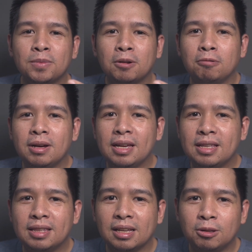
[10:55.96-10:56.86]

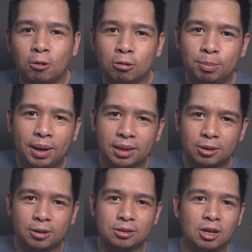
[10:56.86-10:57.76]
with an old
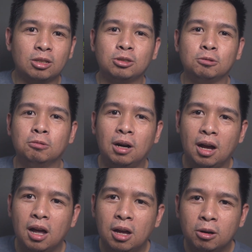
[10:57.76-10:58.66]
mentor, John
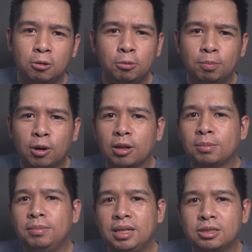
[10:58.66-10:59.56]
Chua, who
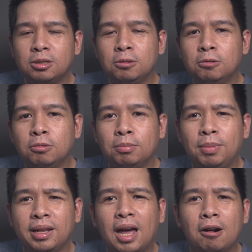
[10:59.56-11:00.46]
brought me to
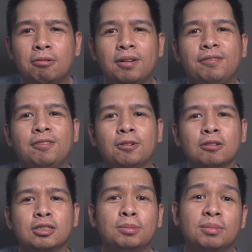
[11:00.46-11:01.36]
Banawe
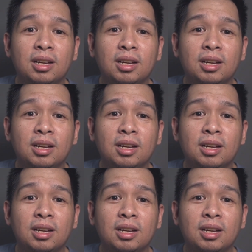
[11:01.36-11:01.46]
for some